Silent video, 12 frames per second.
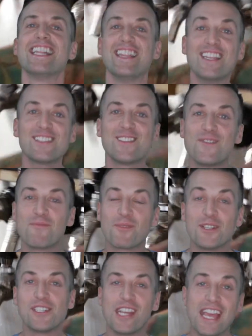This new
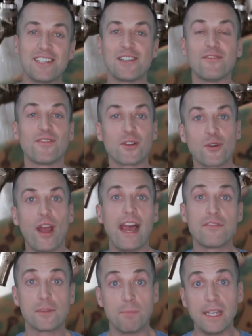appreciation for
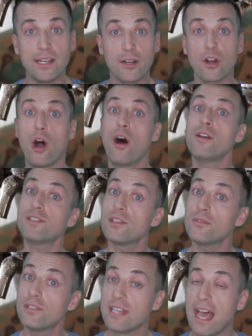craft beer
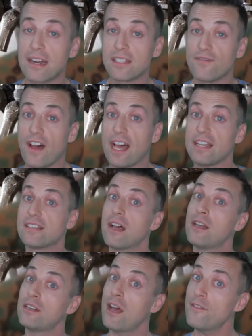also satisfies
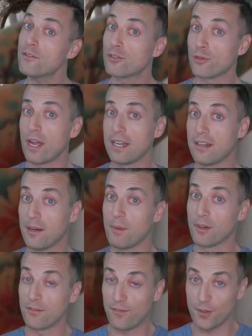another trend
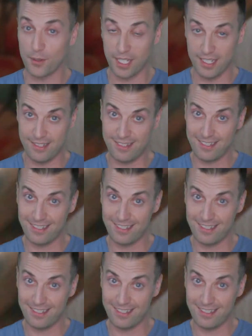among foodies.